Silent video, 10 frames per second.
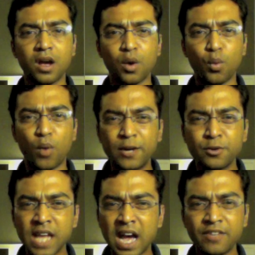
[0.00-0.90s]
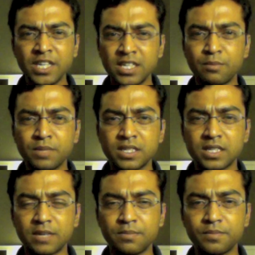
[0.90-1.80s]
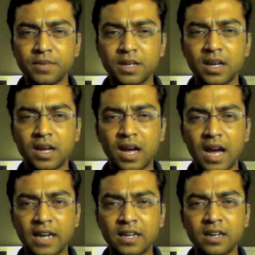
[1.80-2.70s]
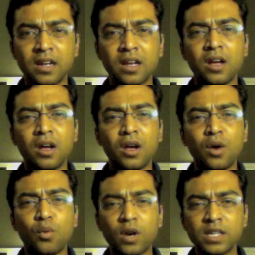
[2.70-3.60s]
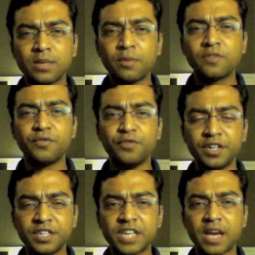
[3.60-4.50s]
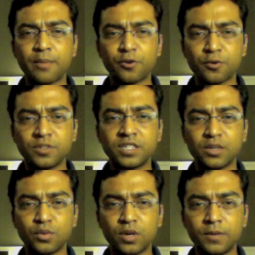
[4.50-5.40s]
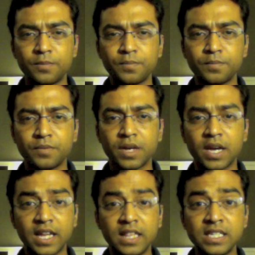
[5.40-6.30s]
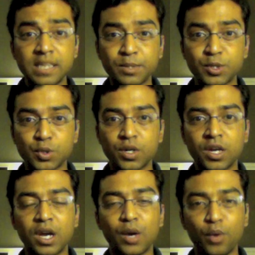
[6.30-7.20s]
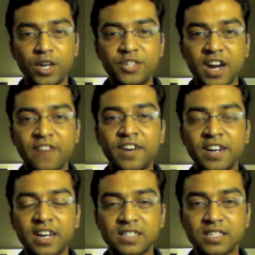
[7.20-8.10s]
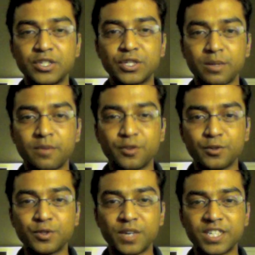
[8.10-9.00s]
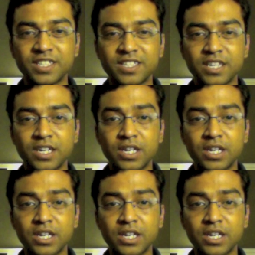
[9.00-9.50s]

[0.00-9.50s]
Why don't they have any numbers in them? And what are some of the weirdest airport codes in the world? In this episode, we'll try and find answers to some of those questions.